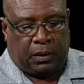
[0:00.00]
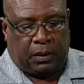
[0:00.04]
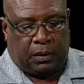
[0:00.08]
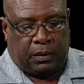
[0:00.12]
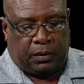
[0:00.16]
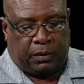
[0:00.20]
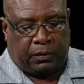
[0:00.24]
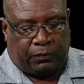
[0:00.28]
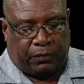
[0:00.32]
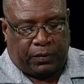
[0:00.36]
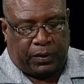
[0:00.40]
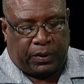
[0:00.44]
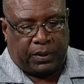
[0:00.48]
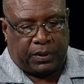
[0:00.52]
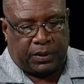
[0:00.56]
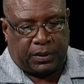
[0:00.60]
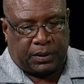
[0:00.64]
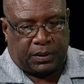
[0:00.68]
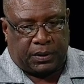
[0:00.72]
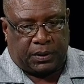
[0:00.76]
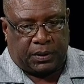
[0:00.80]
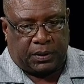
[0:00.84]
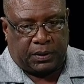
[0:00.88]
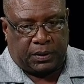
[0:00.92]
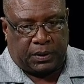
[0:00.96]
The
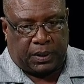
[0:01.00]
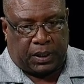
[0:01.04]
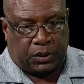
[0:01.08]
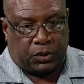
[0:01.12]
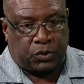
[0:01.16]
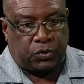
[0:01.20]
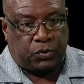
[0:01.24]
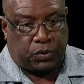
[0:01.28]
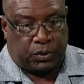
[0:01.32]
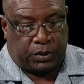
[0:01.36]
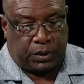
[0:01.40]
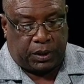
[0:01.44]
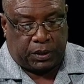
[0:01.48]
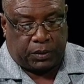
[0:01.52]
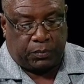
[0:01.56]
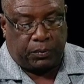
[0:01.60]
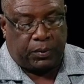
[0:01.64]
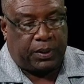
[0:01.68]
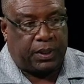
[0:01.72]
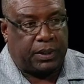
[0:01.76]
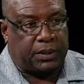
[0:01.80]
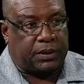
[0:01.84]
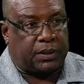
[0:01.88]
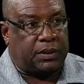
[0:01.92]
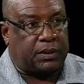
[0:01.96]
figures that associated with
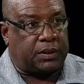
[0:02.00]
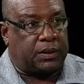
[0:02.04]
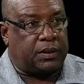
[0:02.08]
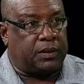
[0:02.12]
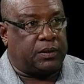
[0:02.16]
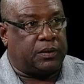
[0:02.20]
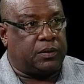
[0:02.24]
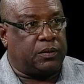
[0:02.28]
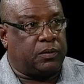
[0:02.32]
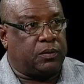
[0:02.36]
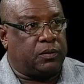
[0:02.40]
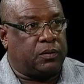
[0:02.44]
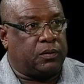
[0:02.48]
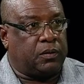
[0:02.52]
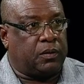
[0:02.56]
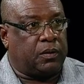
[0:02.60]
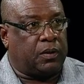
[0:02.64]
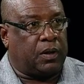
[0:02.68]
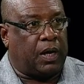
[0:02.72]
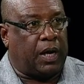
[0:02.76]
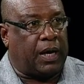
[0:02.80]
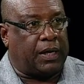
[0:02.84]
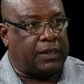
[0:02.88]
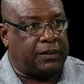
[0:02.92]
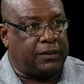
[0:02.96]
this is
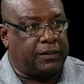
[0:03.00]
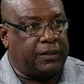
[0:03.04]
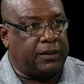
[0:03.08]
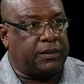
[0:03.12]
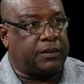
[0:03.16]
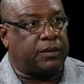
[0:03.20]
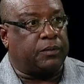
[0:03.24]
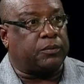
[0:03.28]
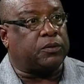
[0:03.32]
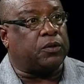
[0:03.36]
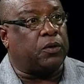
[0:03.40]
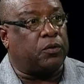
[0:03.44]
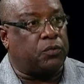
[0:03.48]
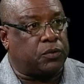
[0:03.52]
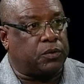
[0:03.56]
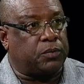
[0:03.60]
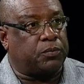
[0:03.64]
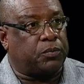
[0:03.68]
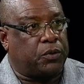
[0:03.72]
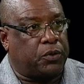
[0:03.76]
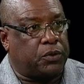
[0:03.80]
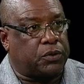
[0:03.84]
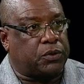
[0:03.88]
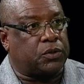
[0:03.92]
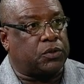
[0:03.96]
at least 1,000
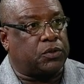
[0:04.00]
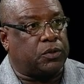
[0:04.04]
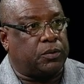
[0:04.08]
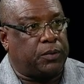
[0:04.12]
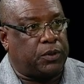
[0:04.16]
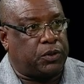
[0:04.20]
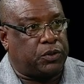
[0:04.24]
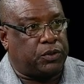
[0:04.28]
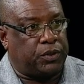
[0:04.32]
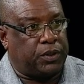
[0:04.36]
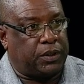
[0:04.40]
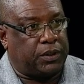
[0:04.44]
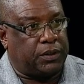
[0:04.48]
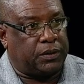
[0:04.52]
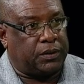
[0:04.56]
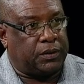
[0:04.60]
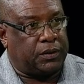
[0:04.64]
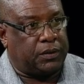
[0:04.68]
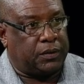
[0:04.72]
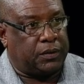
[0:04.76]
persons to be trained.